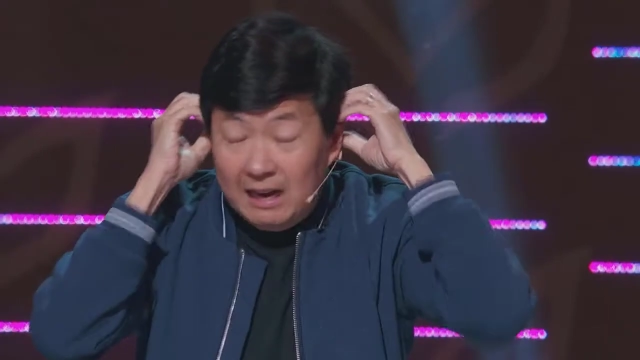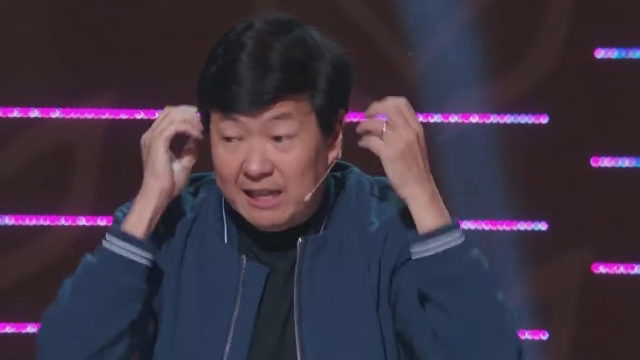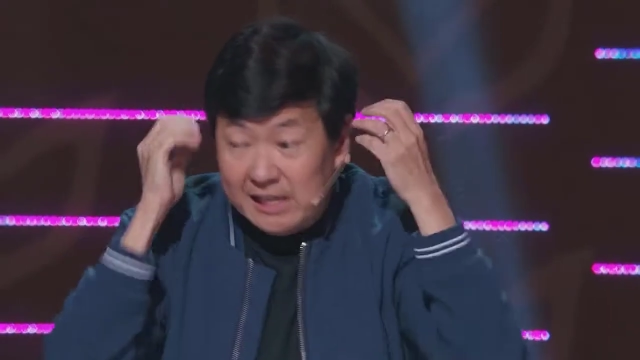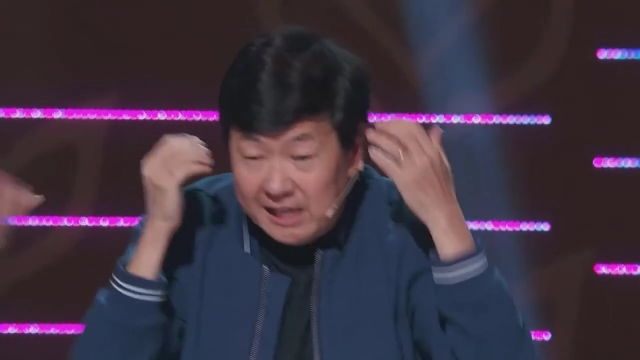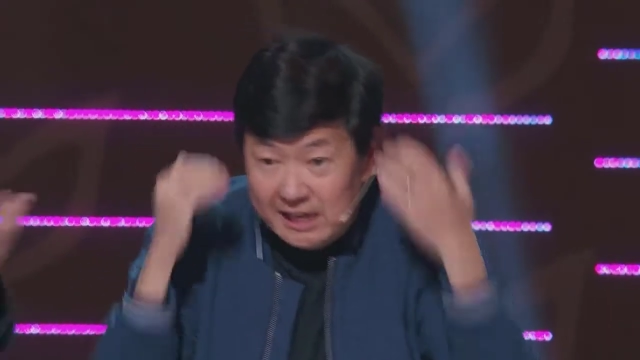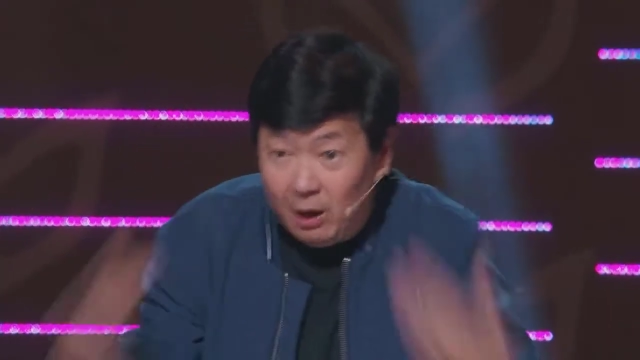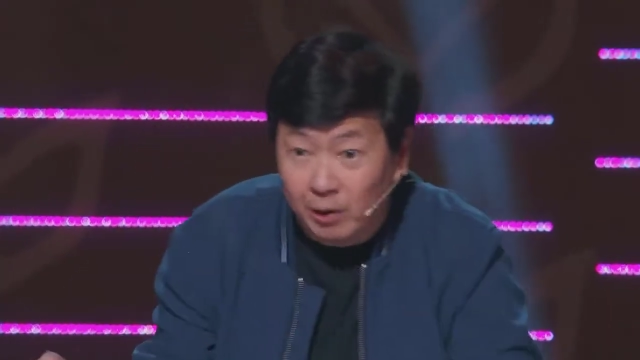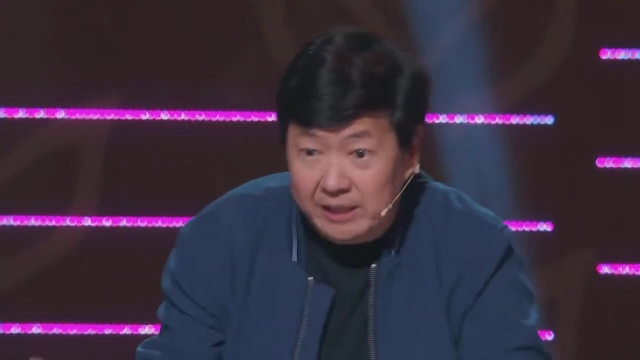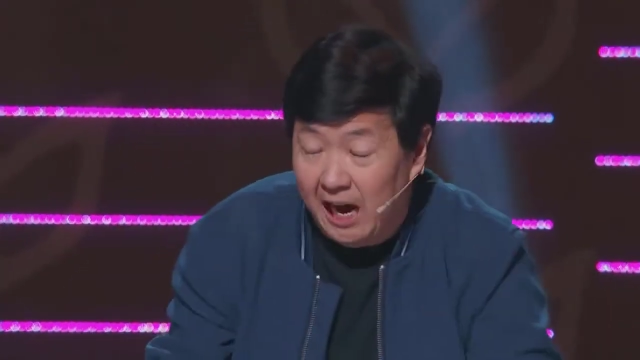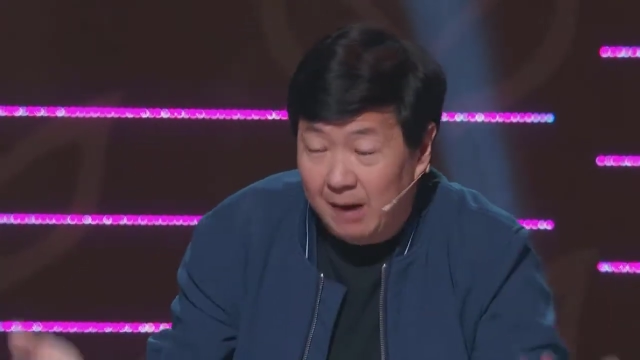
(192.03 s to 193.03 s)
This is the
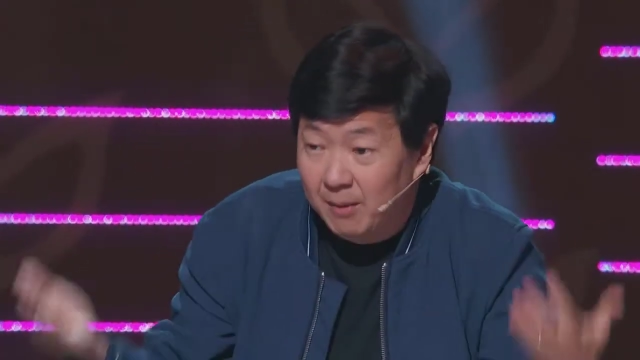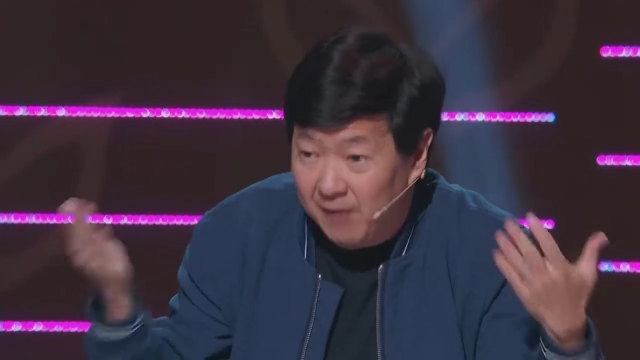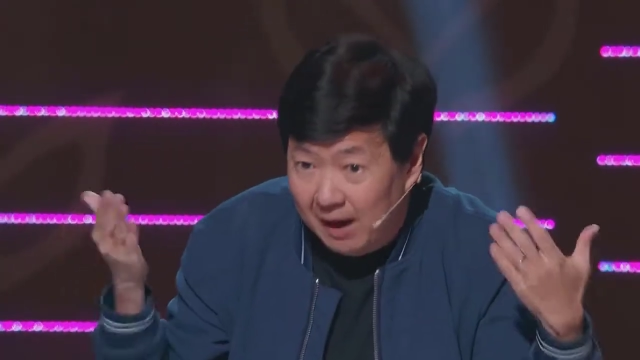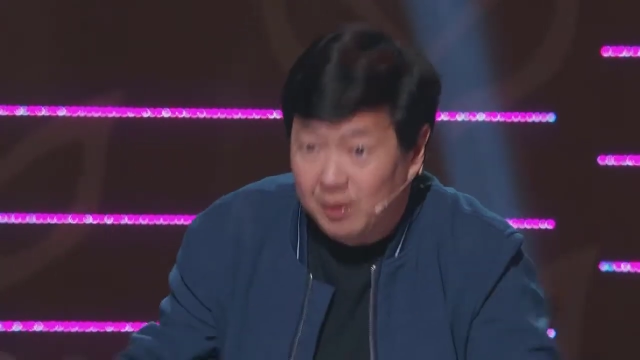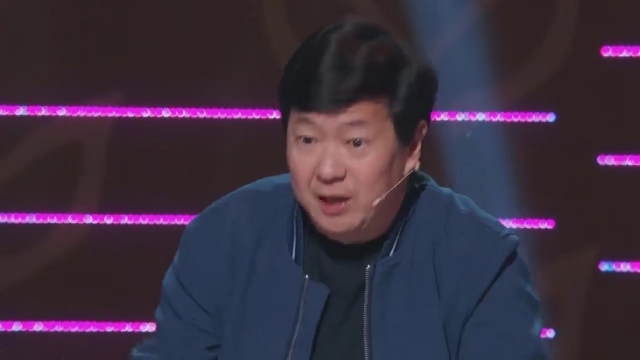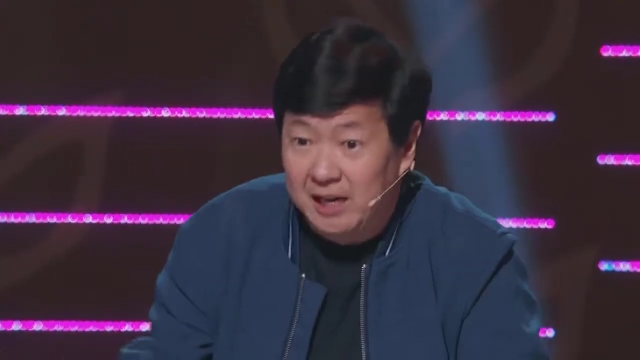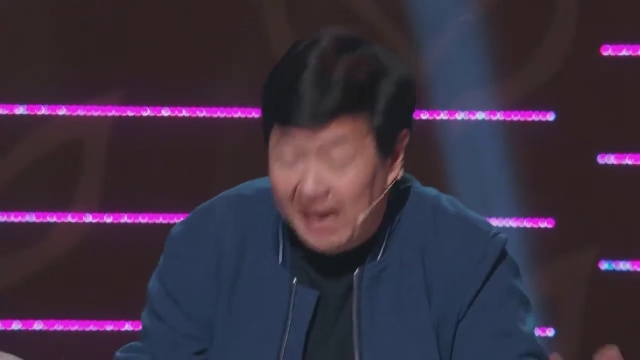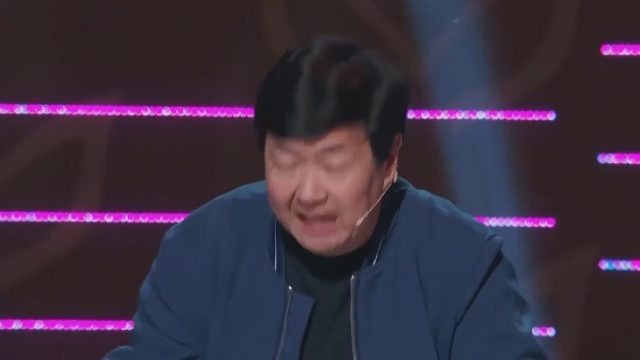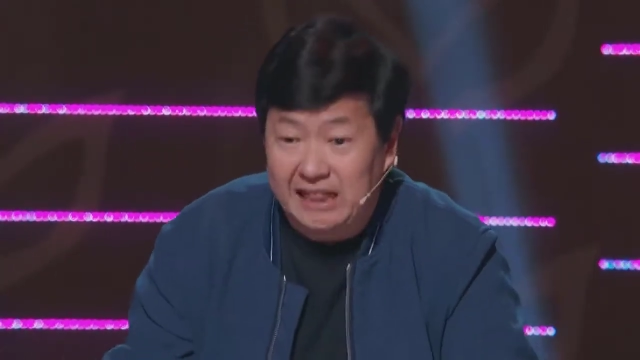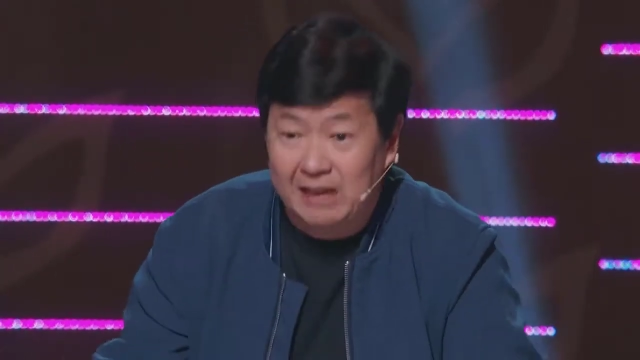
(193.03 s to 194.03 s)
only time I've ever done
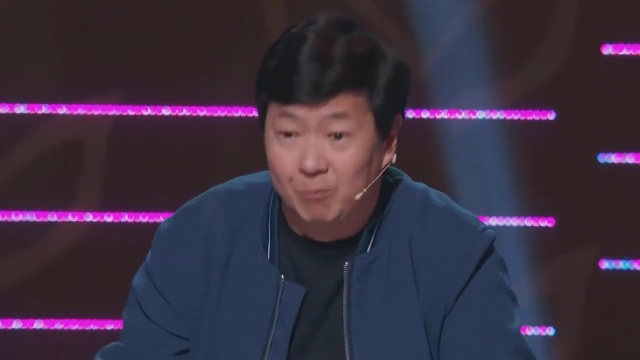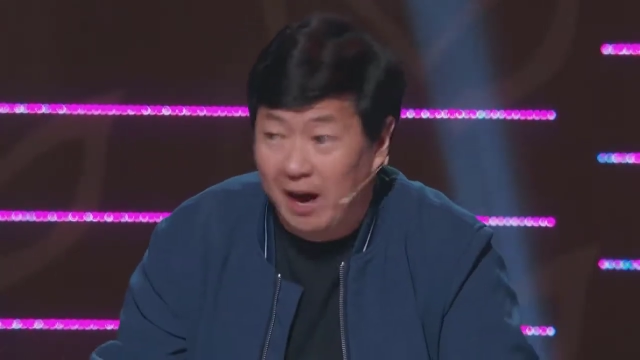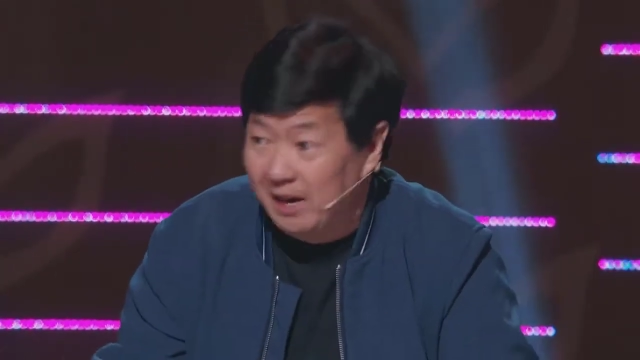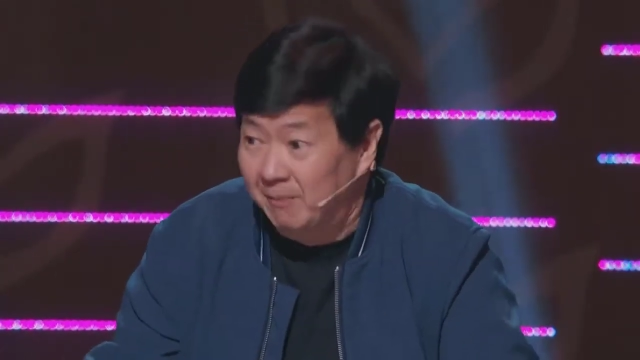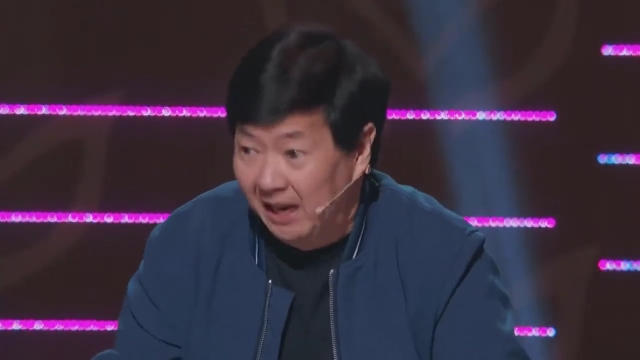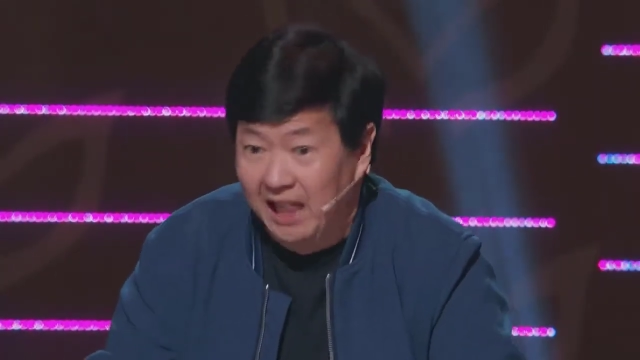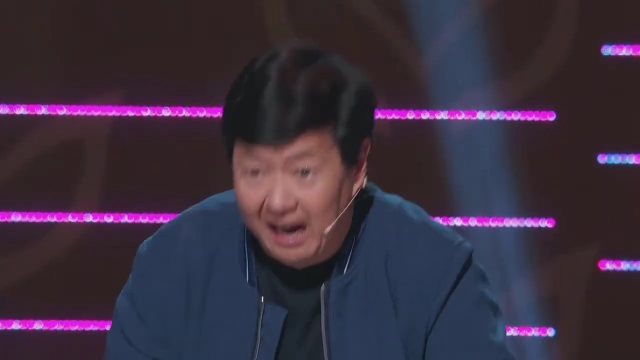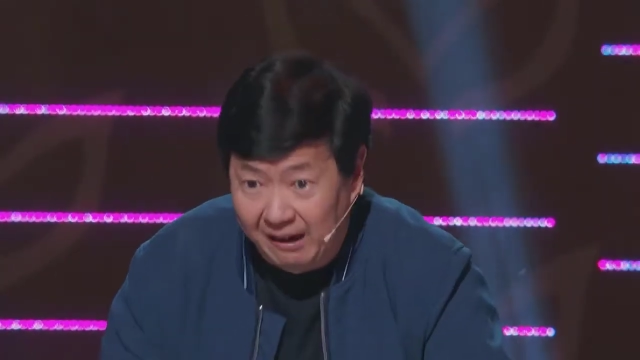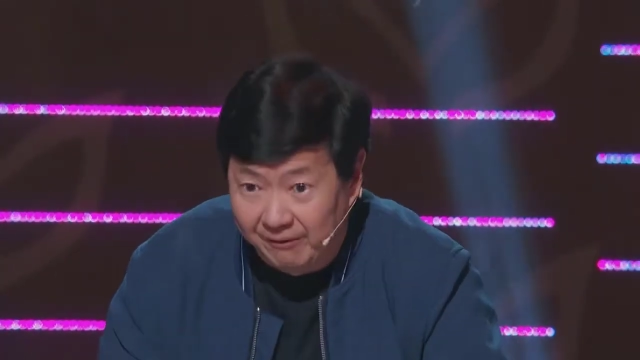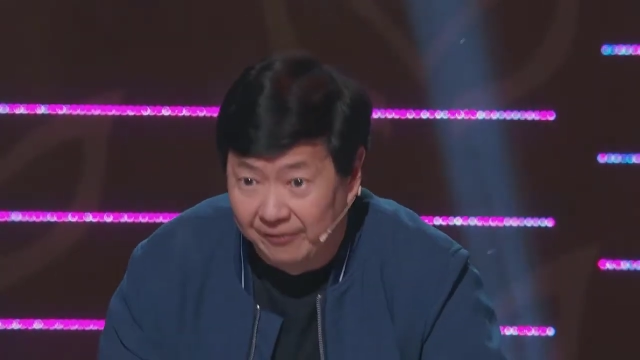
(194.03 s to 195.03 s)
anything right in my life.